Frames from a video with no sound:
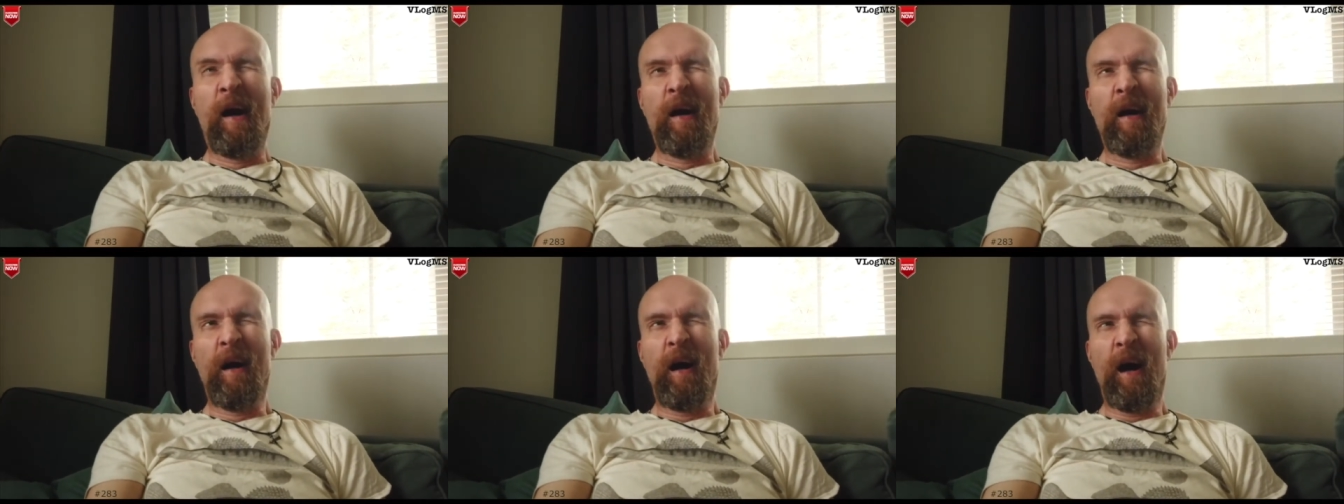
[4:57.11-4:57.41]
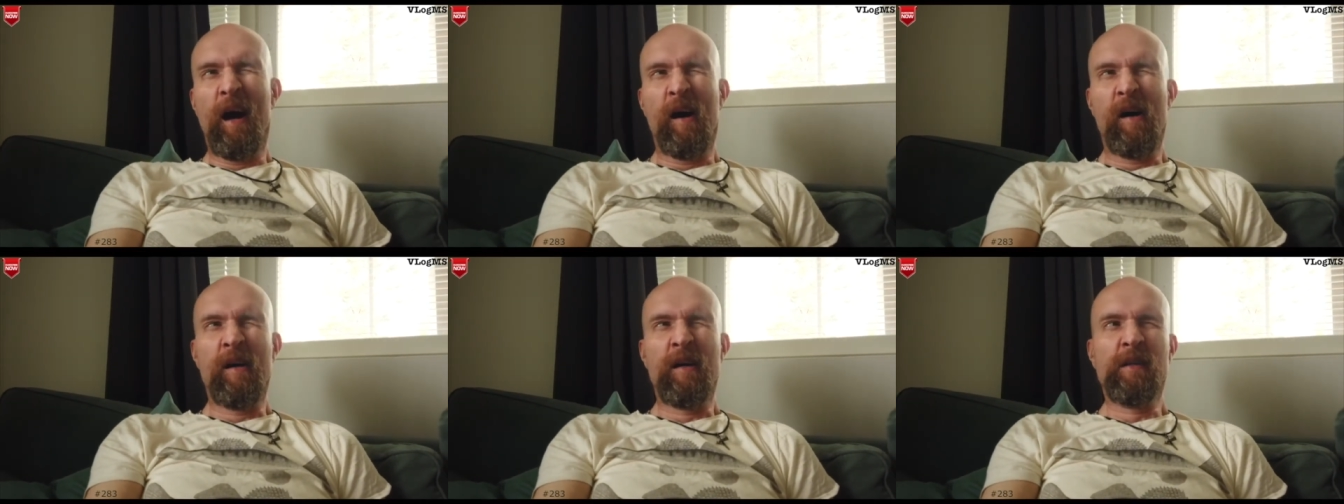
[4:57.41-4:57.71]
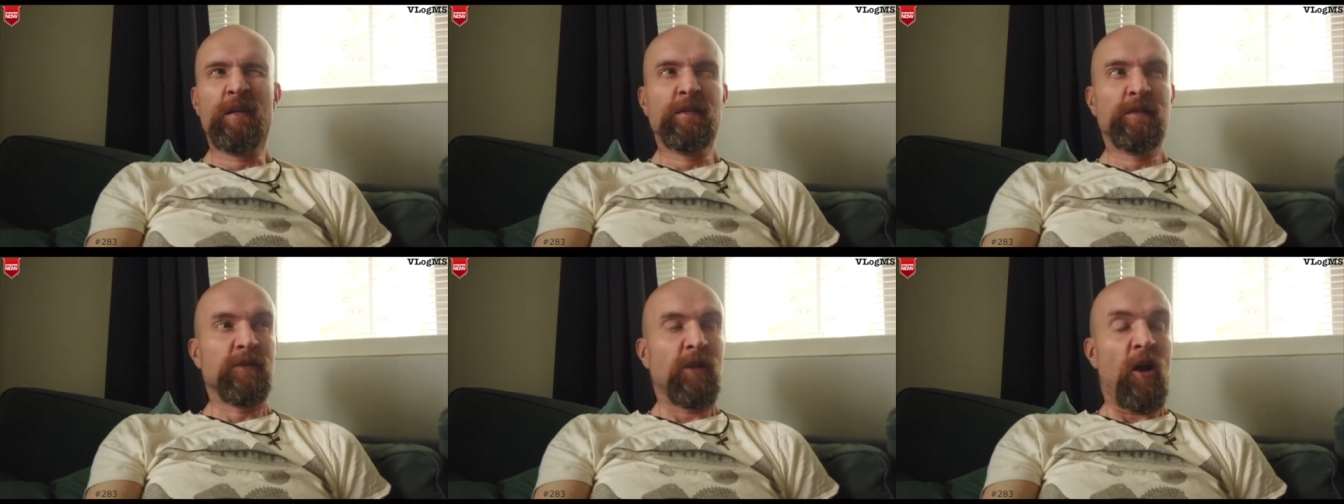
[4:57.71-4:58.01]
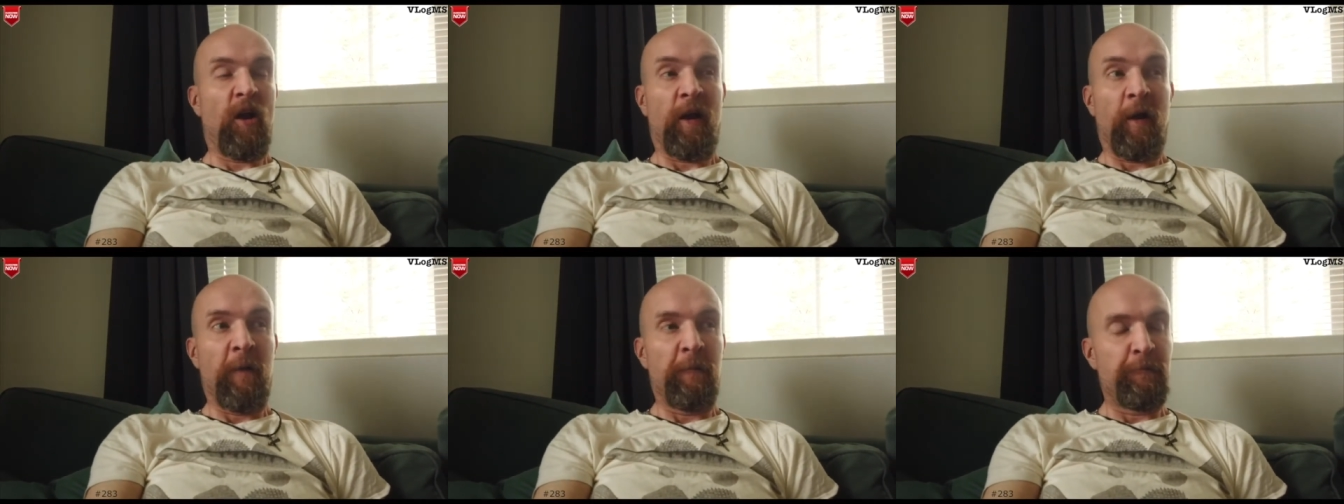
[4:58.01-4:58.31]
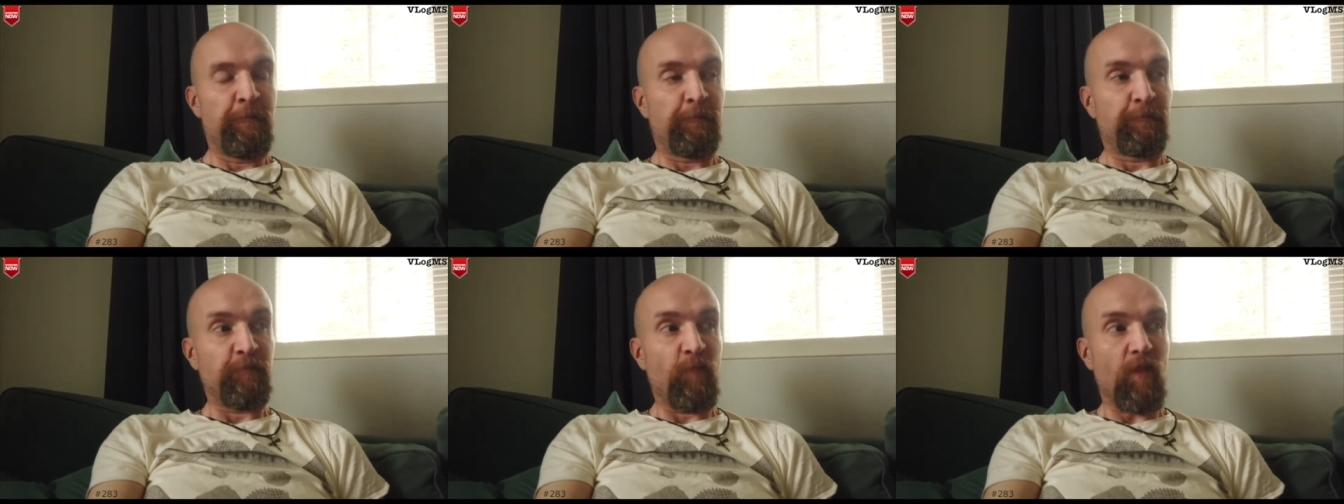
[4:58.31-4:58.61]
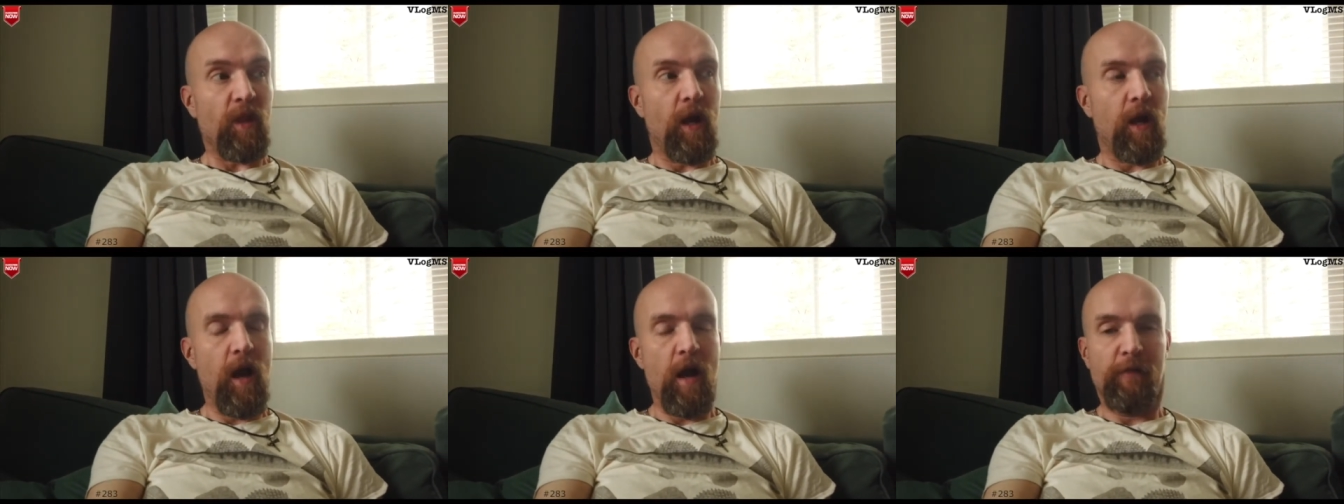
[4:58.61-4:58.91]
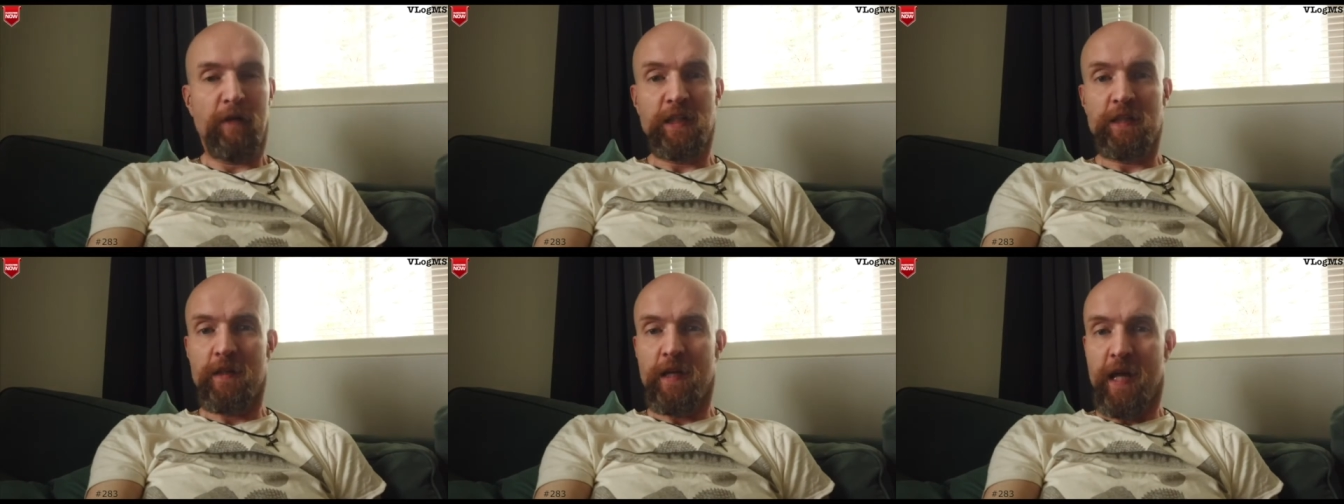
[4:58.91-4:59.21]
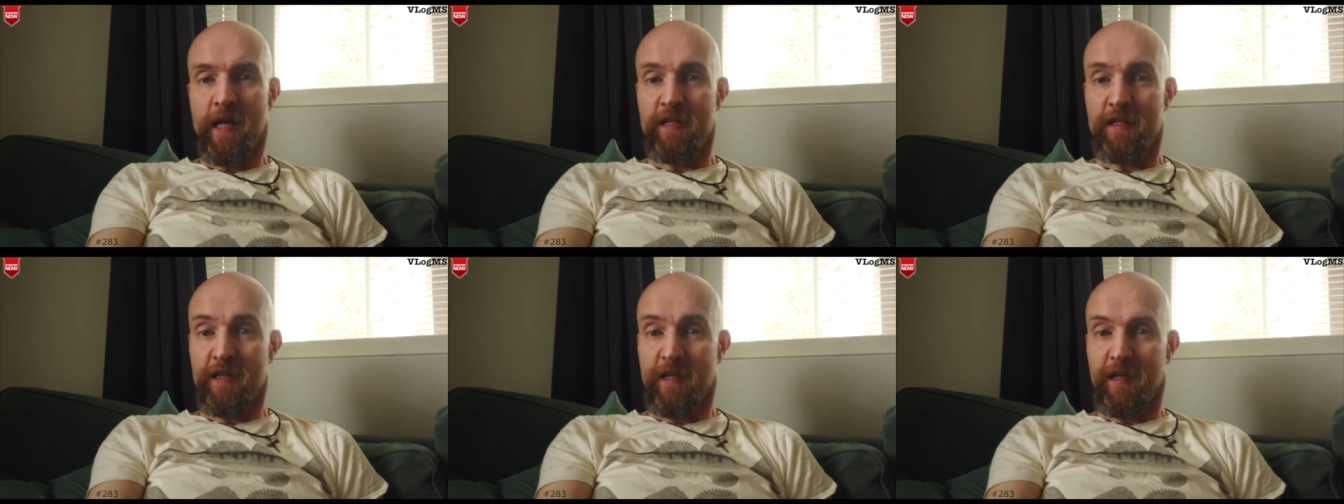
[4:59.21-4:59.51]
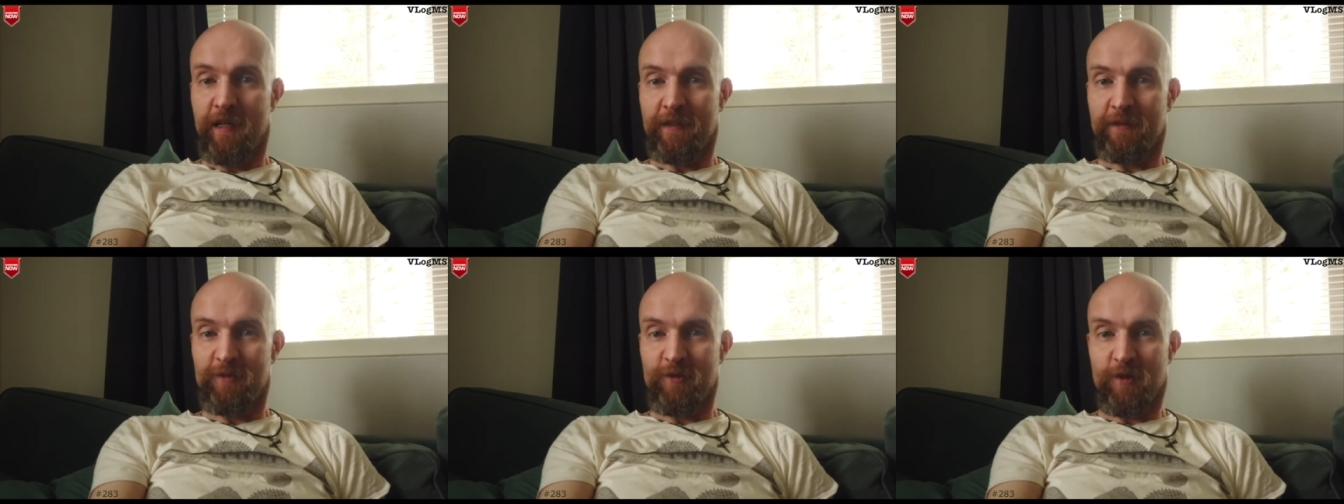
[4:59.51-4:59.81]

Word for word: Oh, sorry, I haven't tasted it,